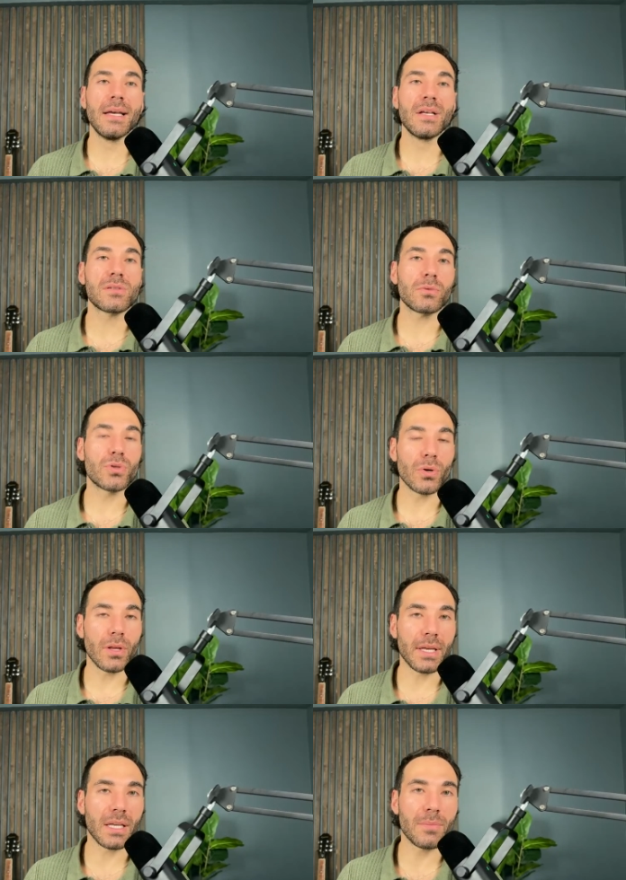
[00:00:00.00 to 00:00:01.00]
So
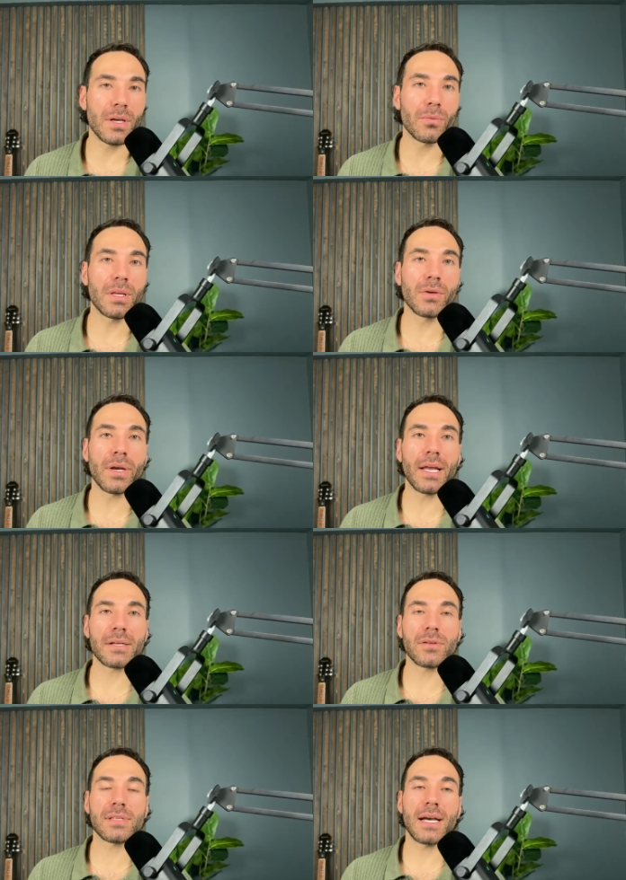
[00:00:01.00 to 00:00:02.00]
journaling can be a really great
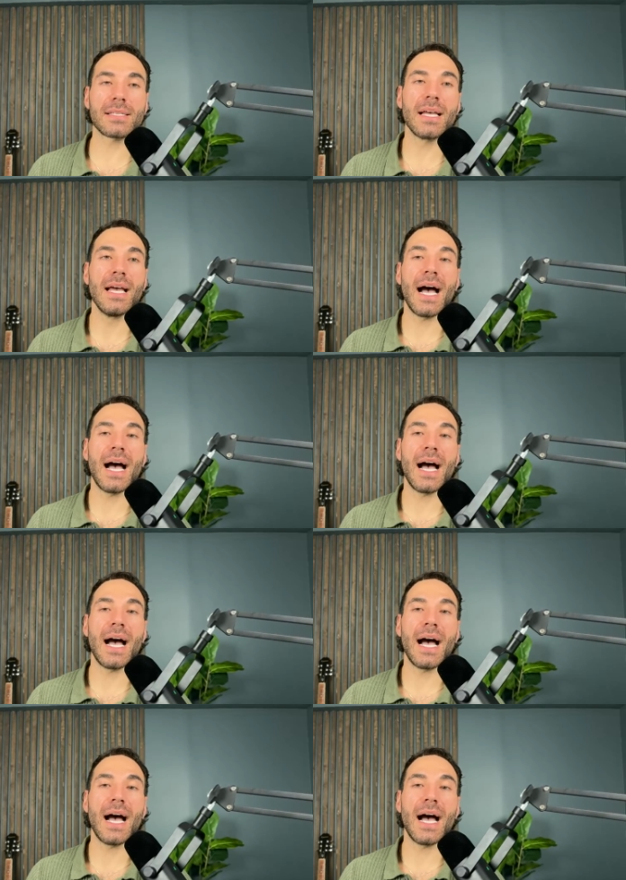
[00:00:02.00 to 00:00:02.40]
exercise.